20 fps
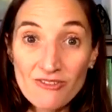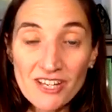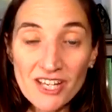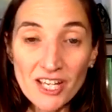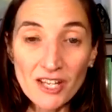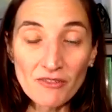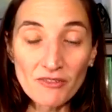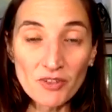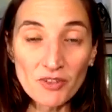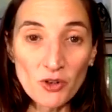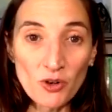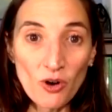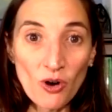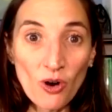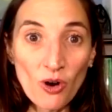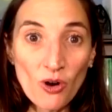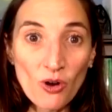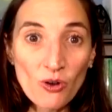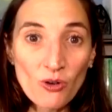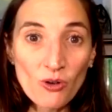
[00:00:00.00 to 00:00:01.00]
if you're
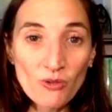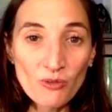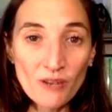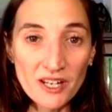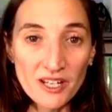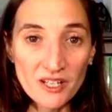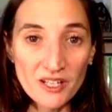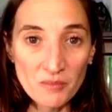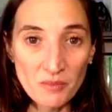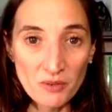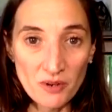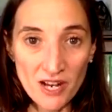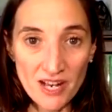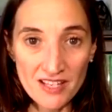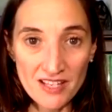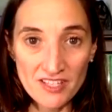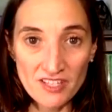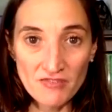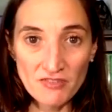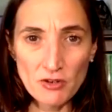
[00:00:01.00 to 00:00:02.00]
already
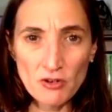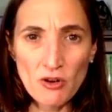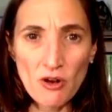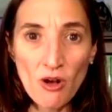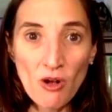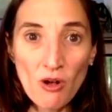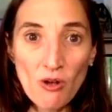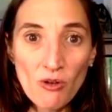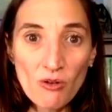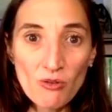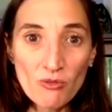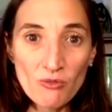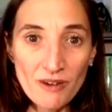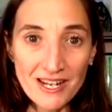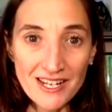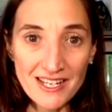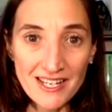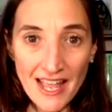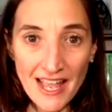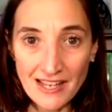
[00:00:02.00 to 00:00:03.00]
depressed, if you're
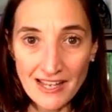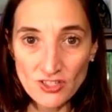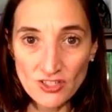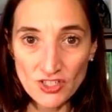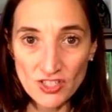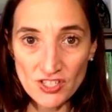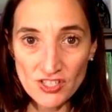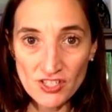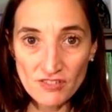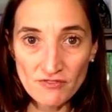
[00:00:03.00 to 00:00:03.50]
already anxious,